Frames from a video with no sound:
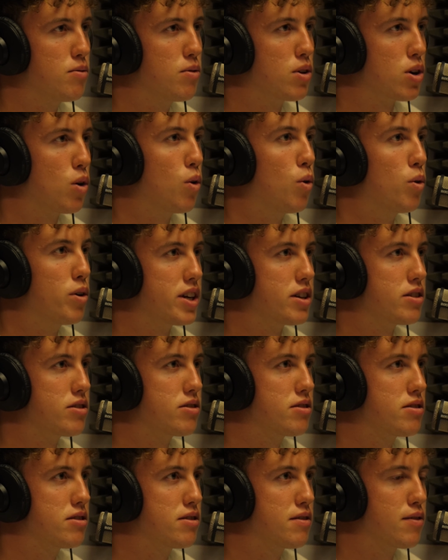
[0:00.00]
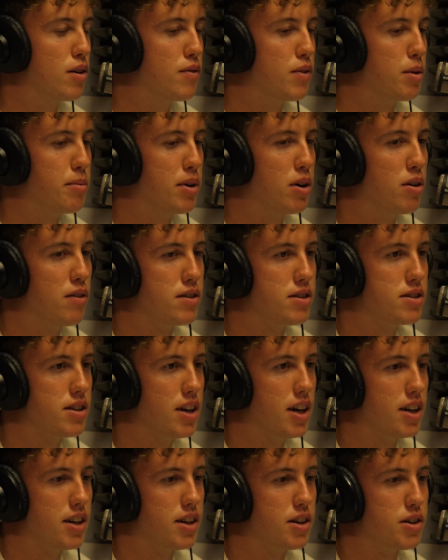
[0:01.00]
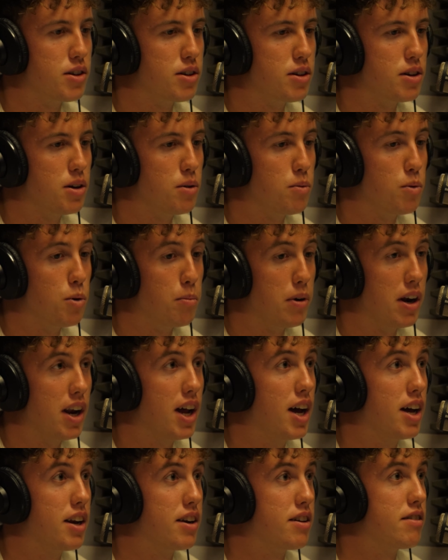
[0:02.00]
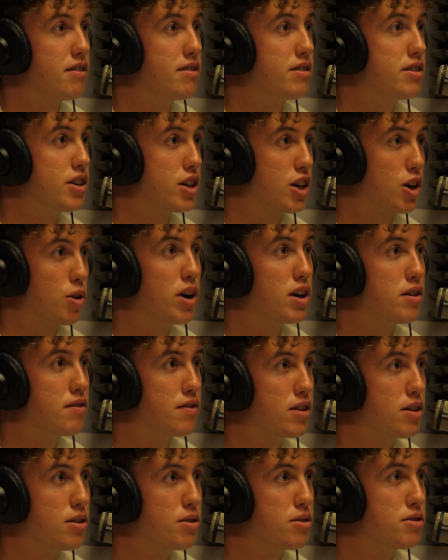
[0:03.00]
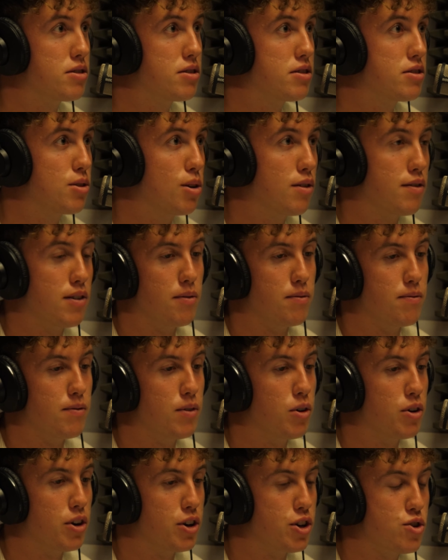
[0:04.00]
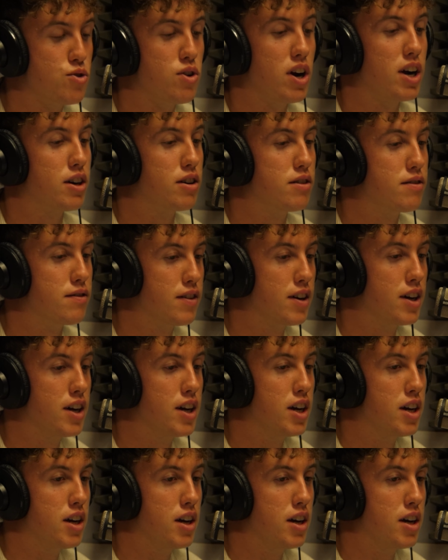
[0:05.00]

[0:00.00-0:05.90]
recordings from the Met Office, and we'll plan to correct for those. So if I'm on a track of